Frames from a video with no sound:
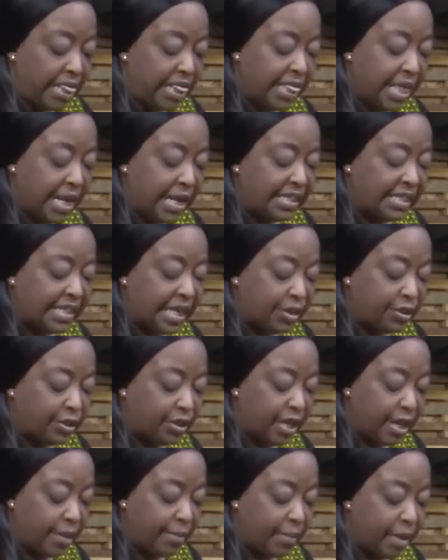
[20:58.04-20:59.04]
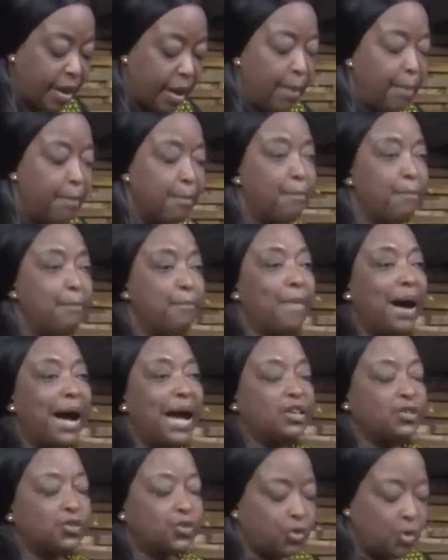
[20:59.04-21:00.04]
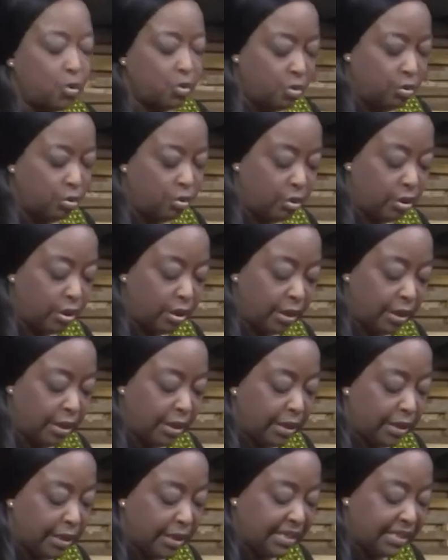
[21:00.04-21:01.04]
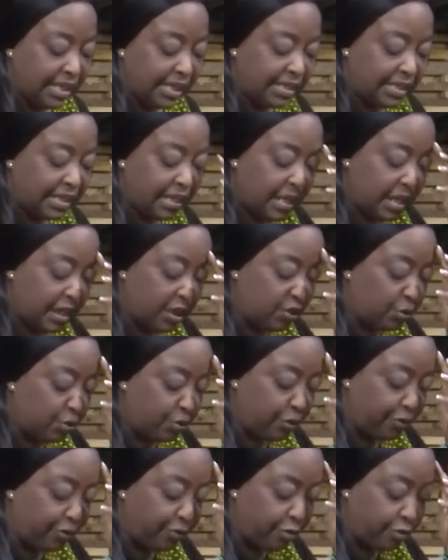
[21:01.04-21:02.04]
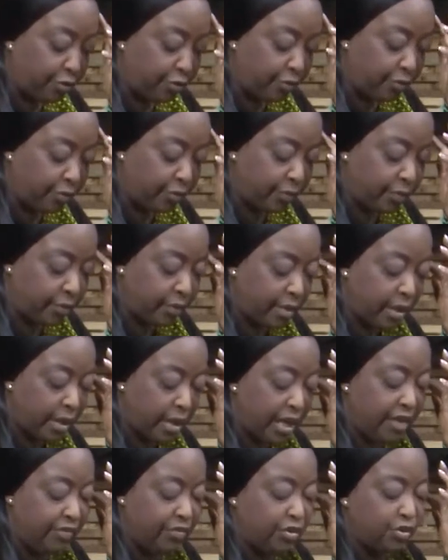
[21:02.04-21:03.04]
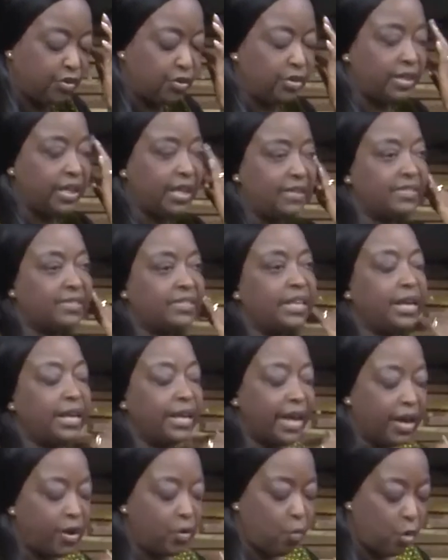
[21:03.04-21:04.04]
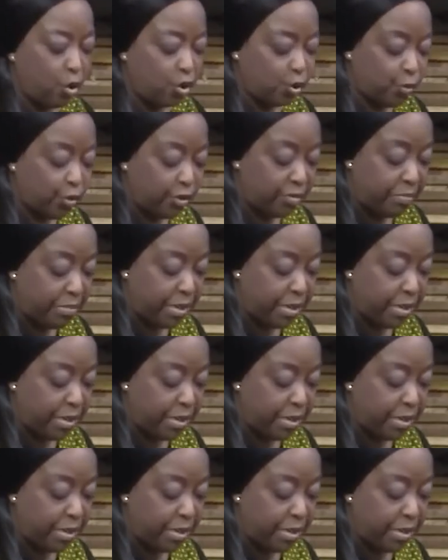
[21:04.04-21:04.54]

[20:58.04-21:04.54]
Then he said to them, my soul is exceedingly sorrowful, even to death. Stay here and watch with